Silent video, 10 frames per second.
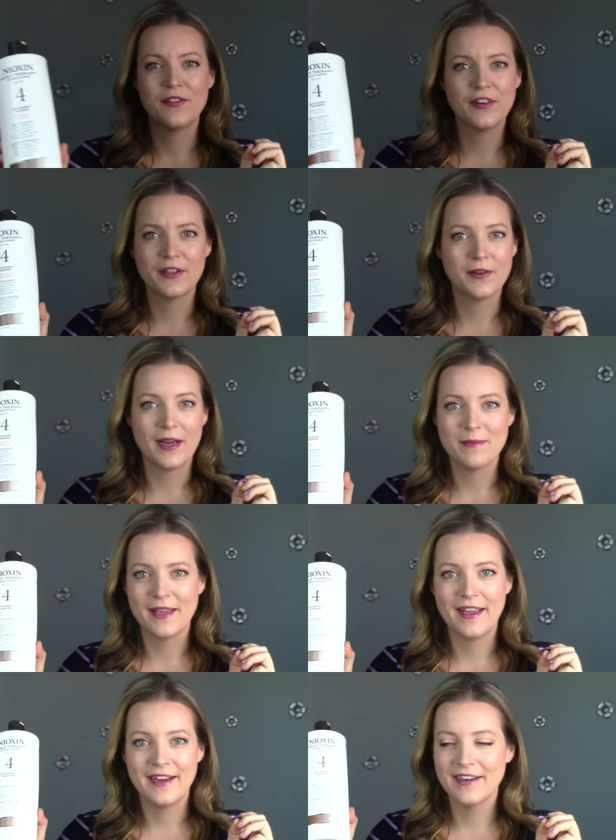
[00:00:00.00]
really crappy
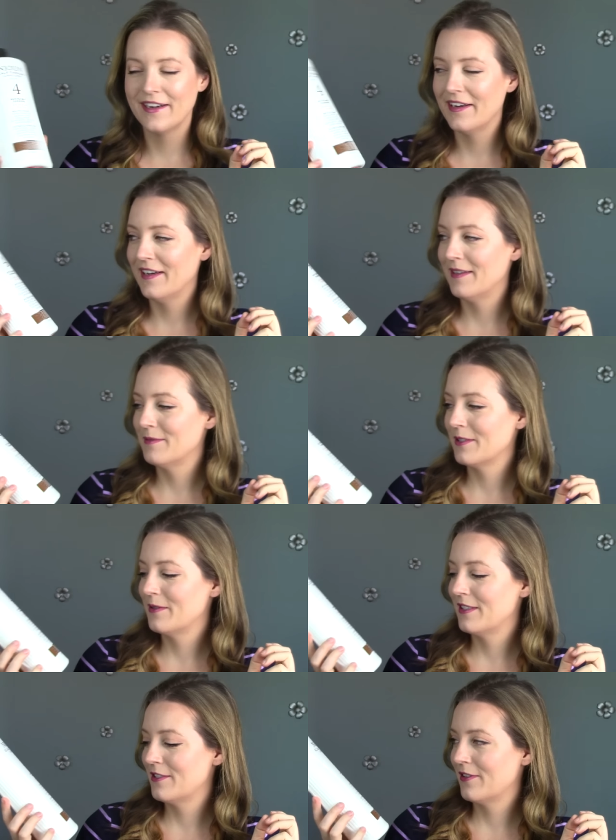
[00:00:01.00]
hair, um, so I
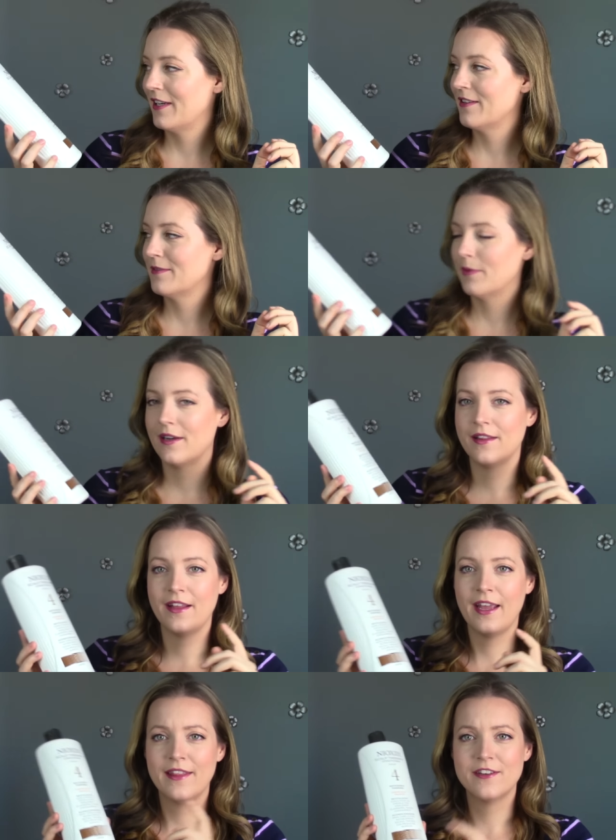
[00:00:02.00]
wanted to try out this brand. I
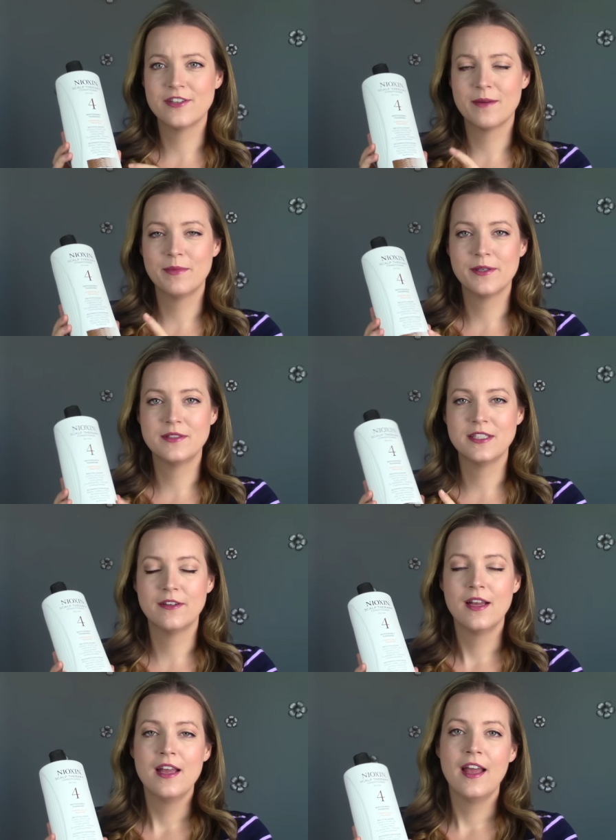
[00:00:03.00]
think I had the shampoo too.
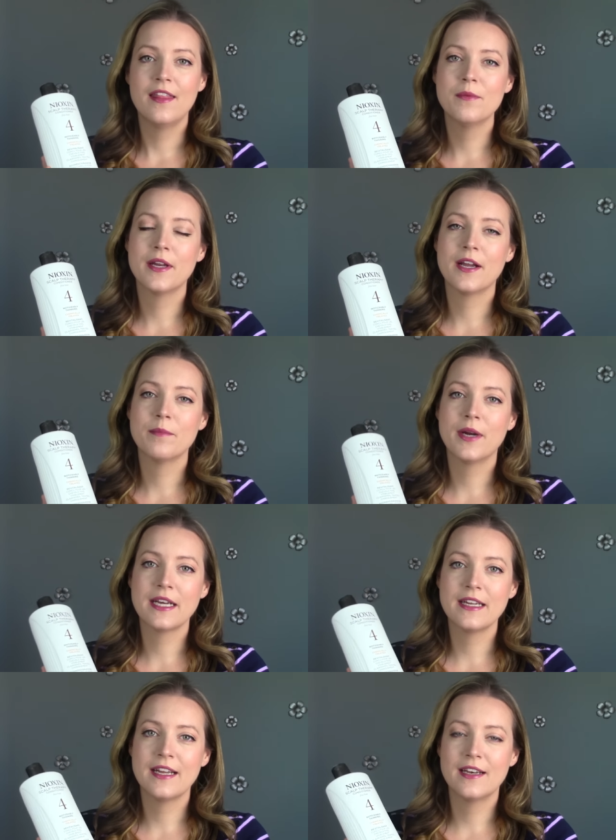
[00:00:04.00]
And then when I got
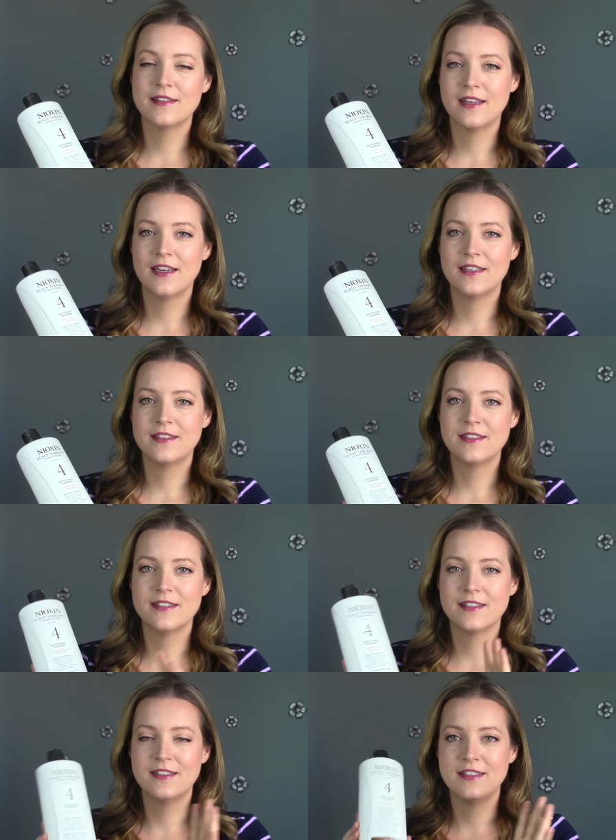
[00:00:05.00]
pregnant, I decided to
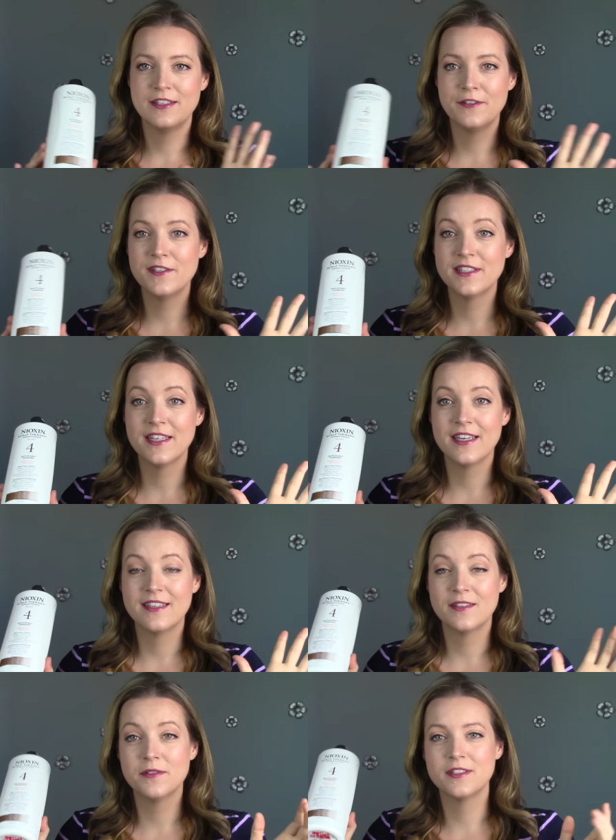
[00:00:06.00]
discontinue using it
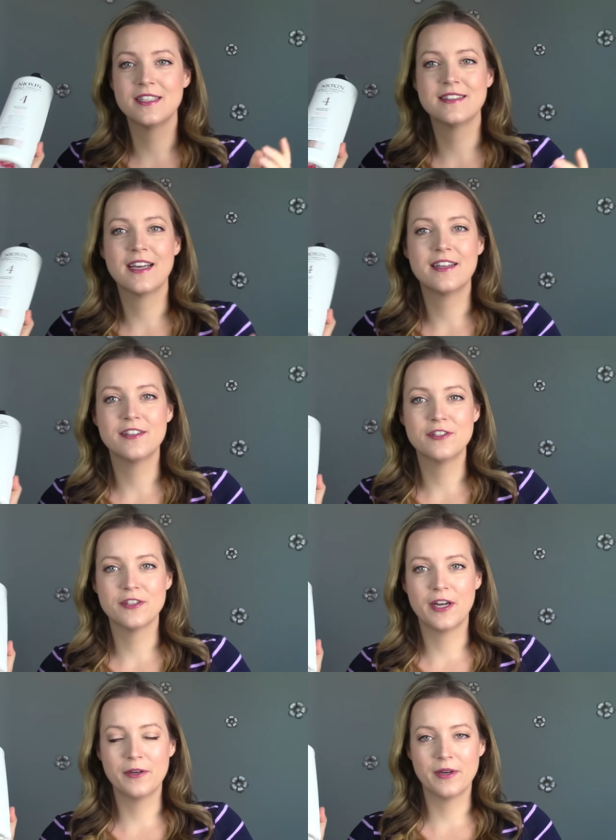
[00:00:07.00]
because I wasn't exactly
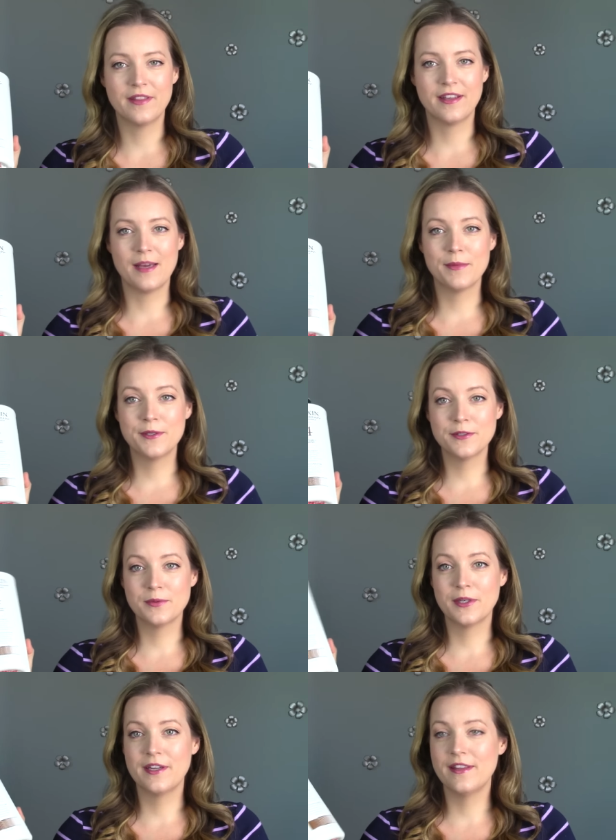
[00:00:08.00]
sure how great the chemicals
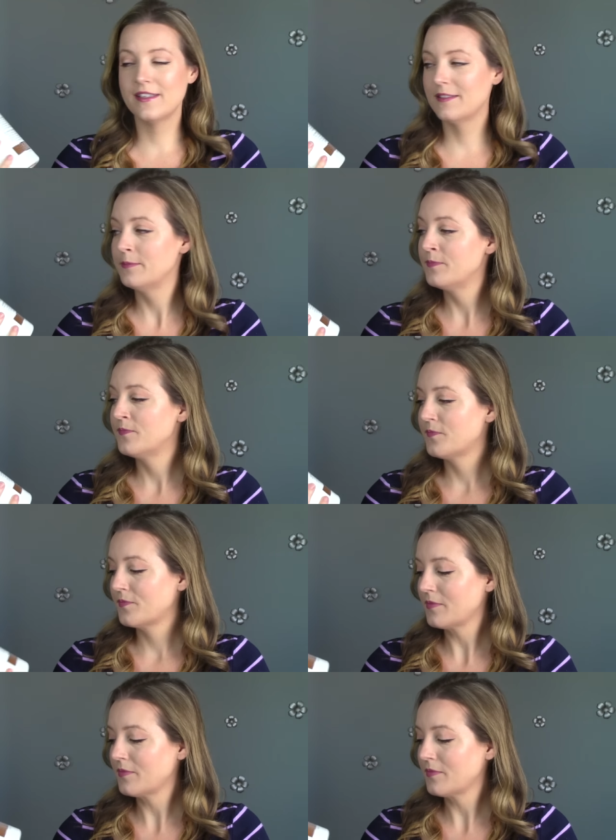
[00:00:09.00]
were in this.